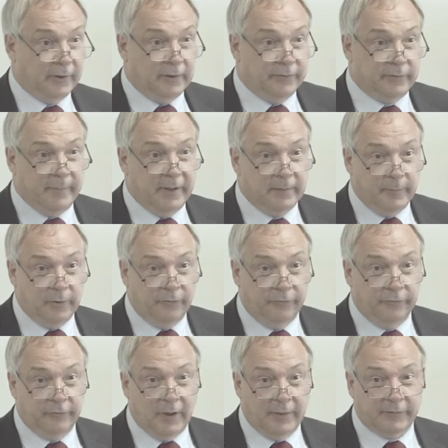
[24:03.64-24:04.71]
particularly de
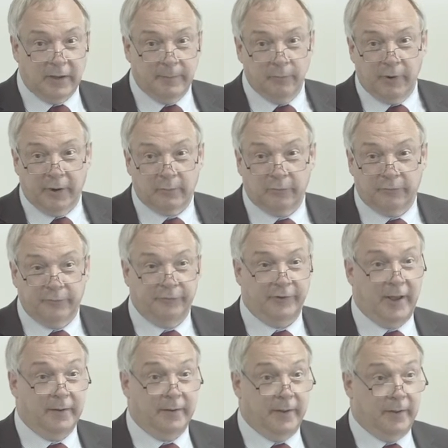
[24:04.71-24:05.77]
minimis, you have to keep the records for
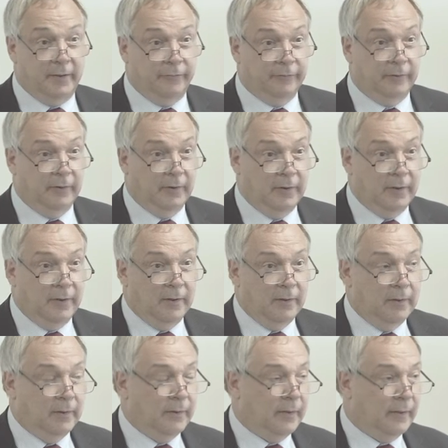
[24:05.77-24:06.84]
10 years.
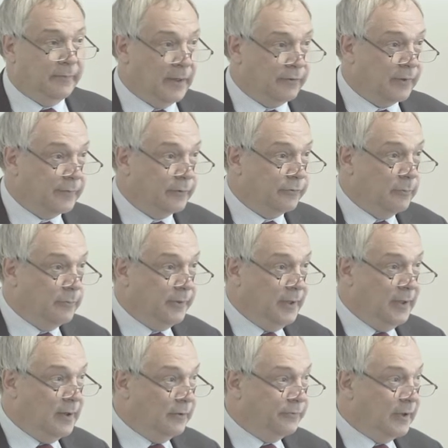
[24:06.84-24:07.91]
That's nothing to do with the
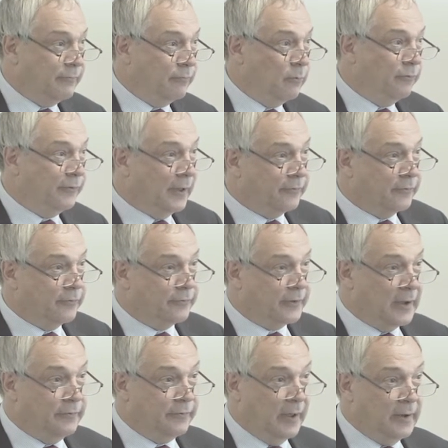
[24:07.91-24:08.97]
ERDF rules, that's the
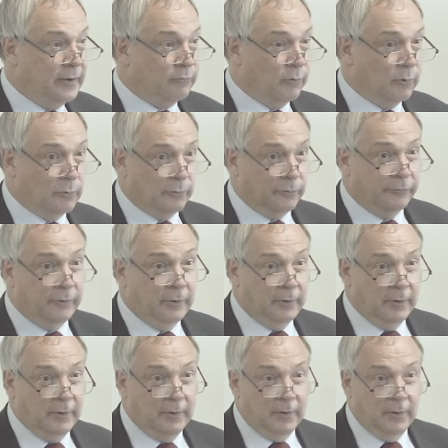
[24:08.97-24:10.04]
state aid rules.
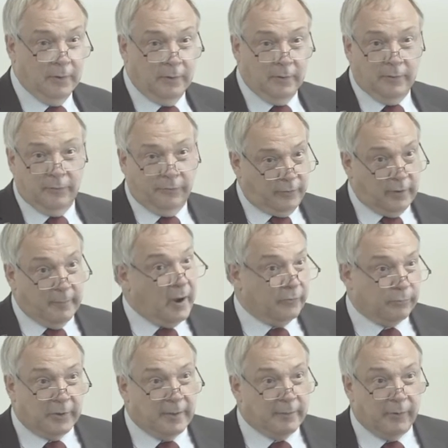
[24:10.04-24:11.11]
So you might
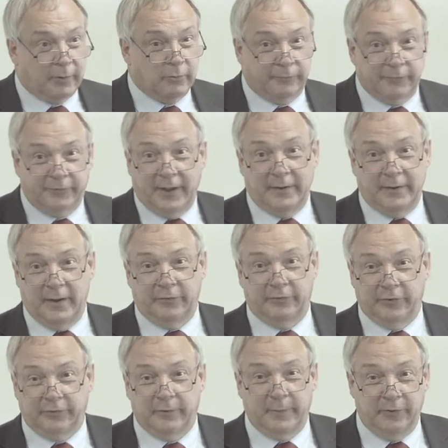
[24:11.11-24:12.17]
as well keep the records for 10 years
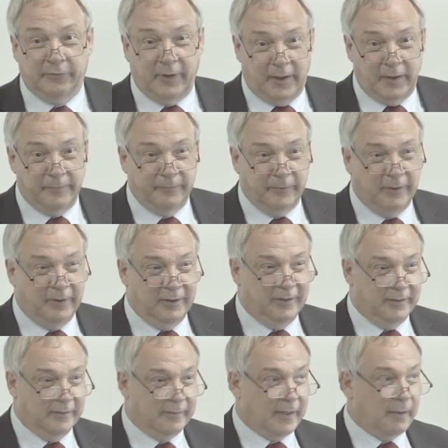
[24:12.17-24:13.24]
just to be safe.
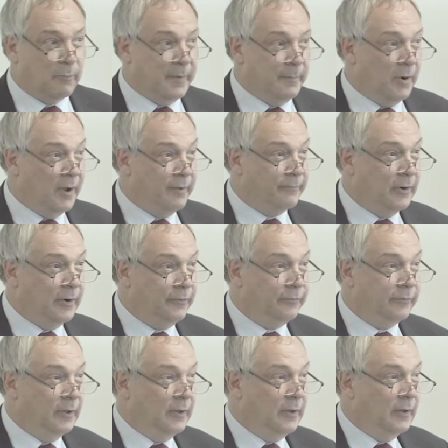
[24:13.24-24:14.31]
That would be my
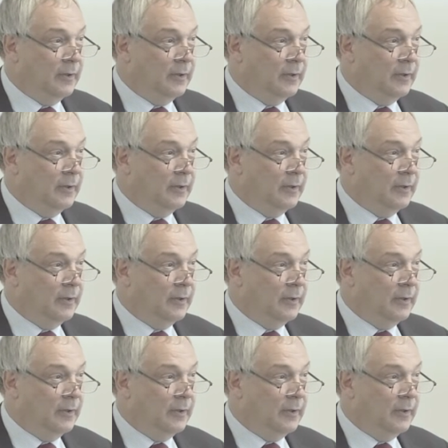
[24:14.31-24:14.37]
advice.